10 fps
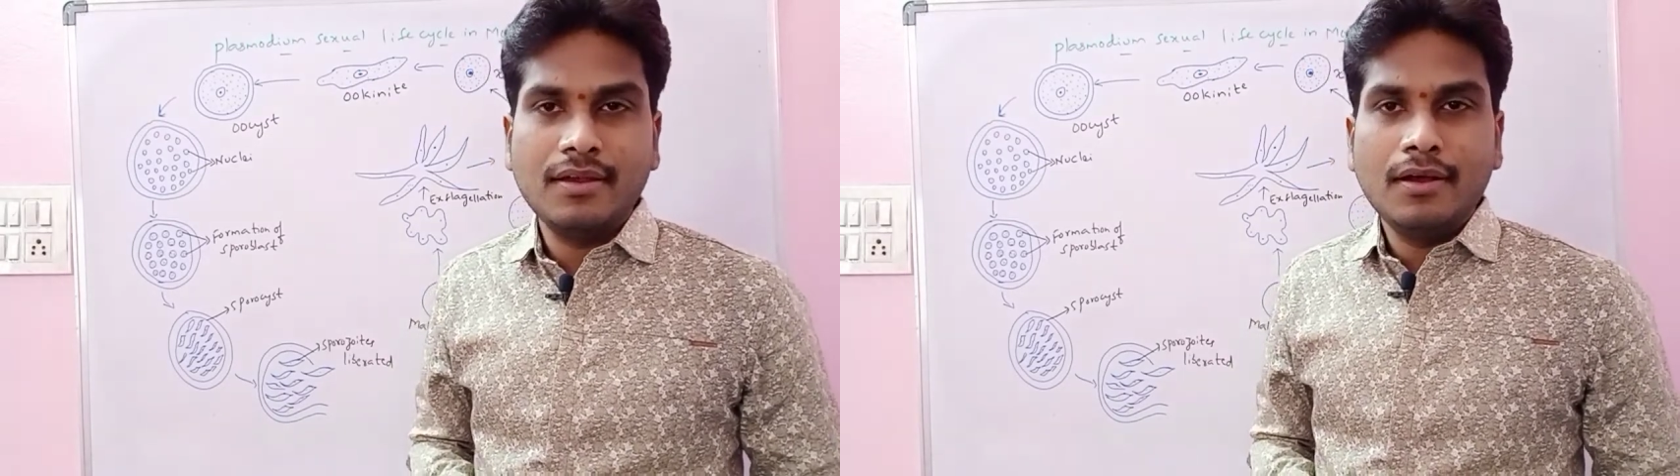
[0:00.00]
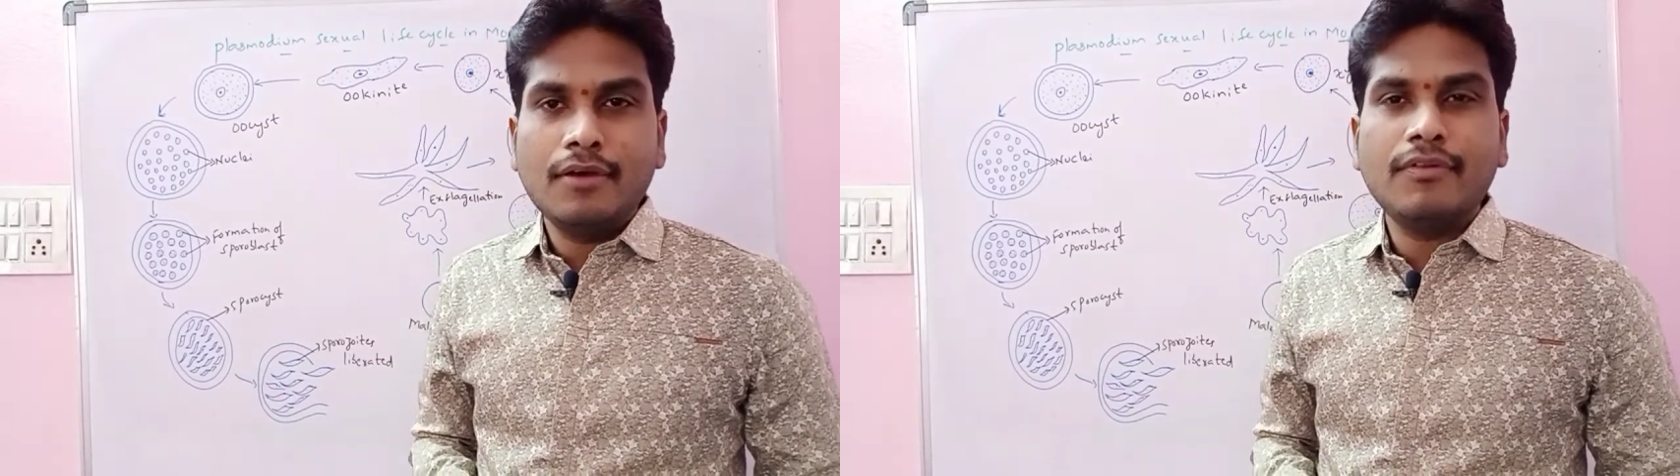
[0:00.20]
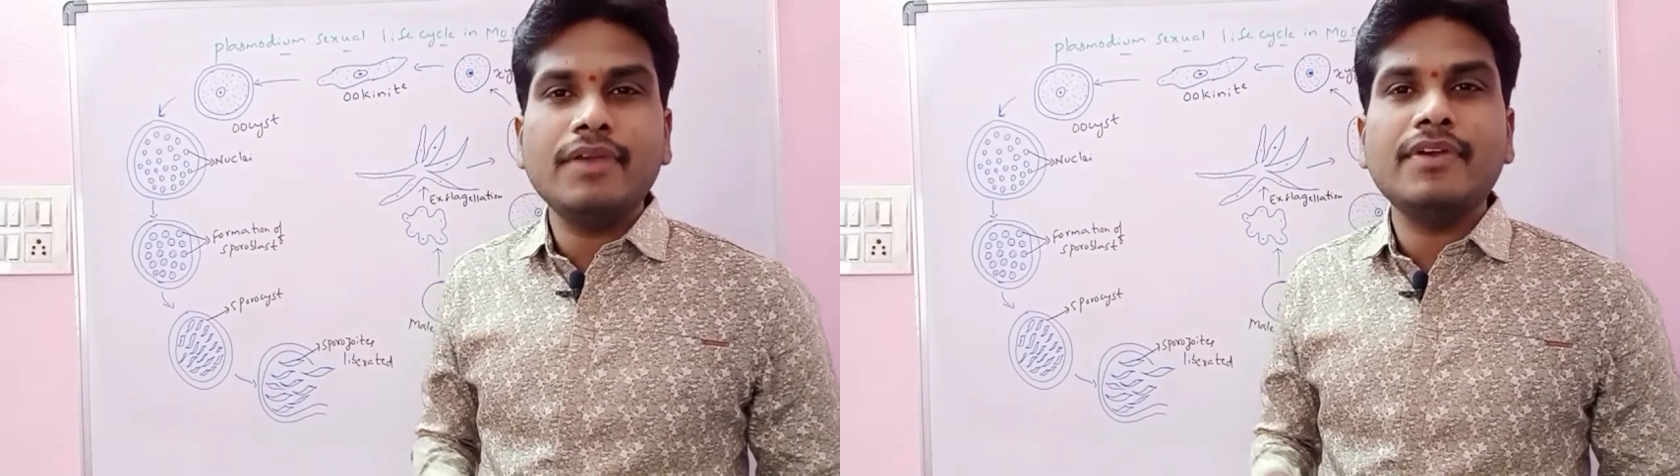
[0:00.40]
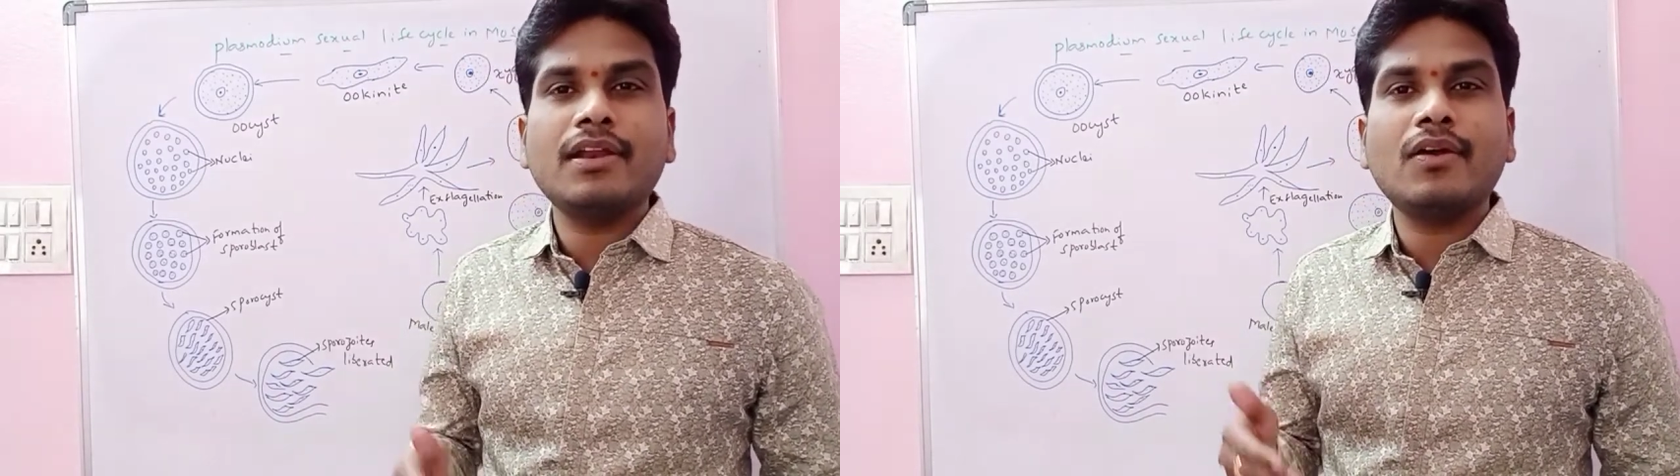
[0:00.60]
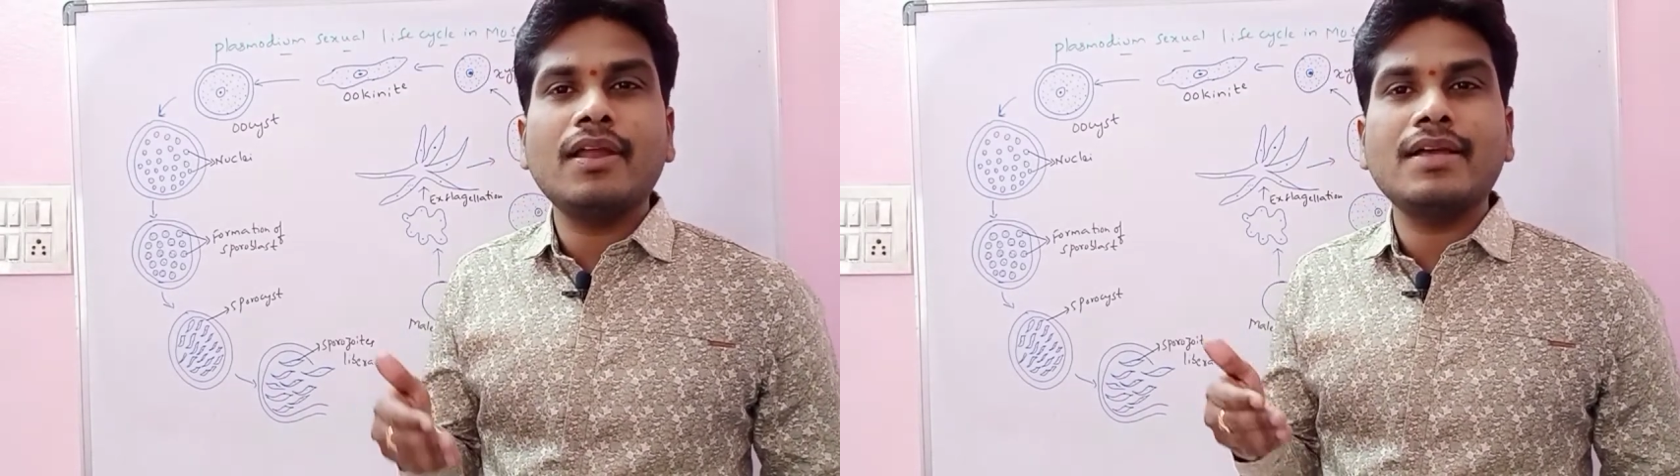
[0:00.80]
Why we are
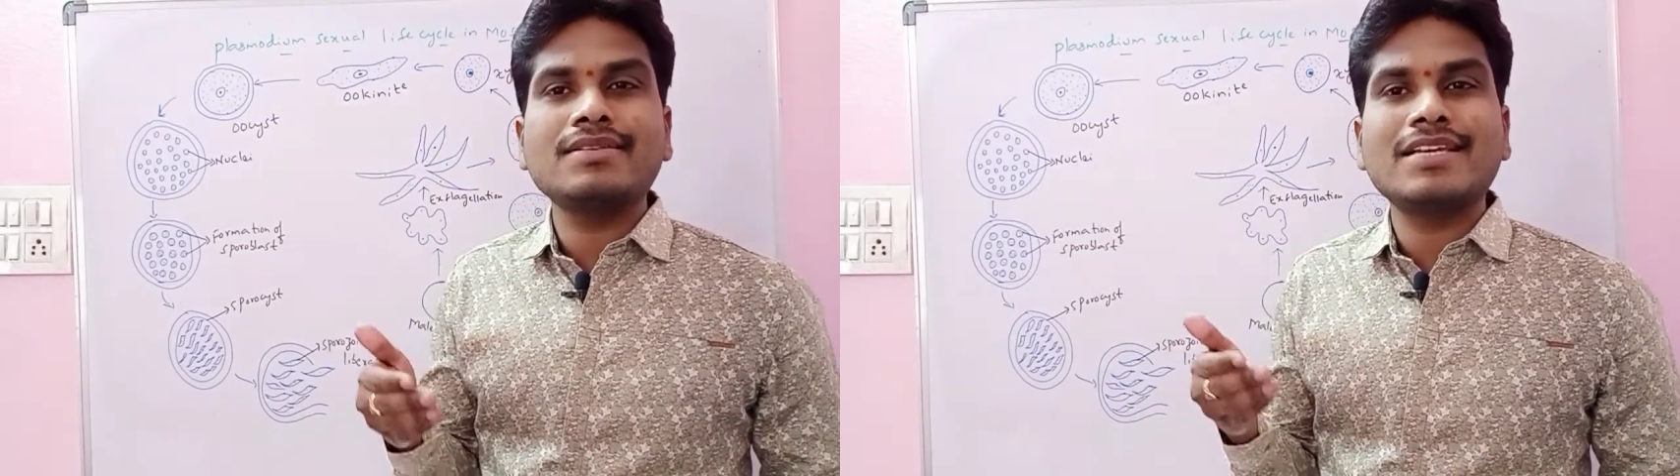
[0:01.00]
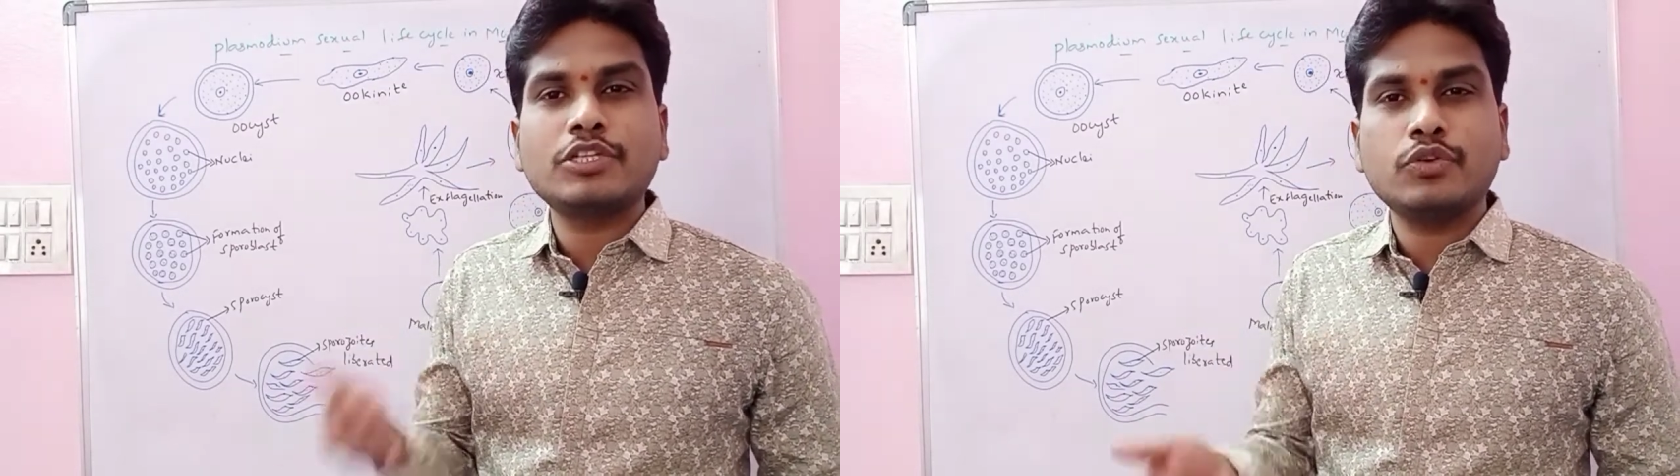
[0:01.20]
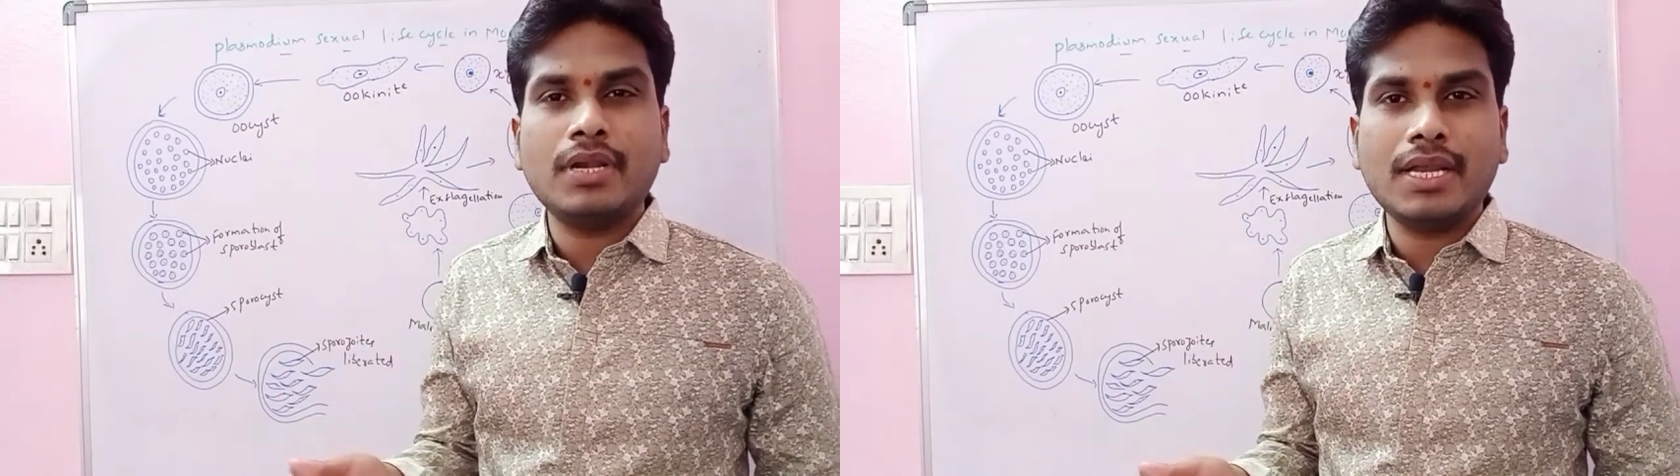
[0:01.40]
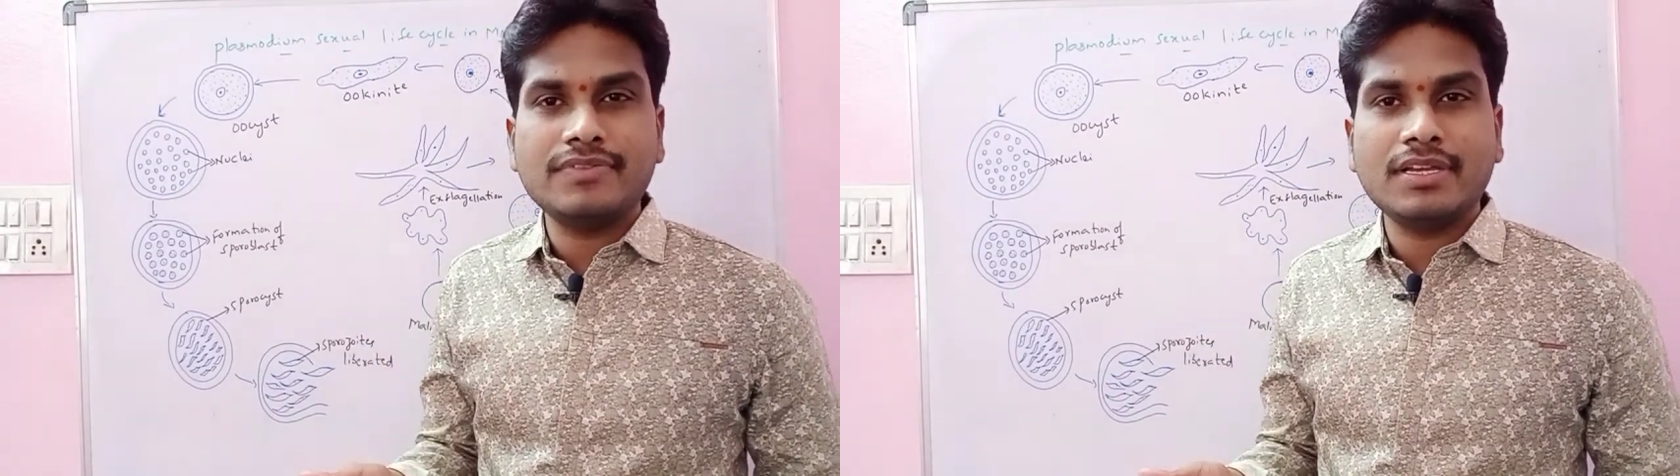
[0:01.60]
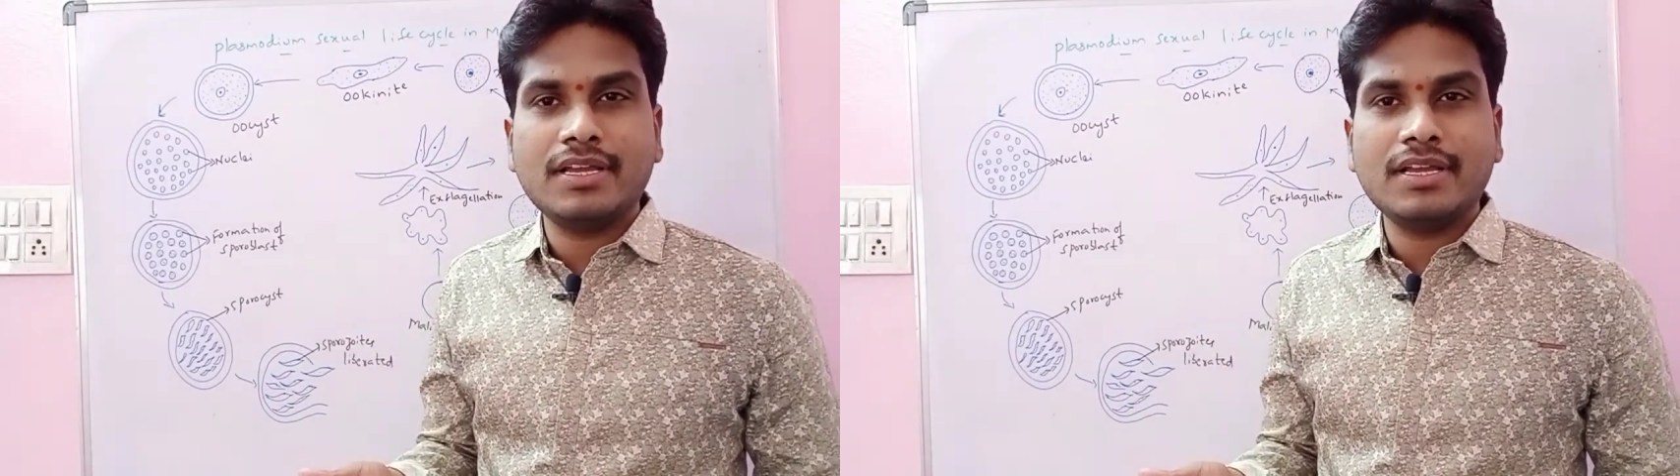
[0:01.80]
calling it as a sexual life cycle?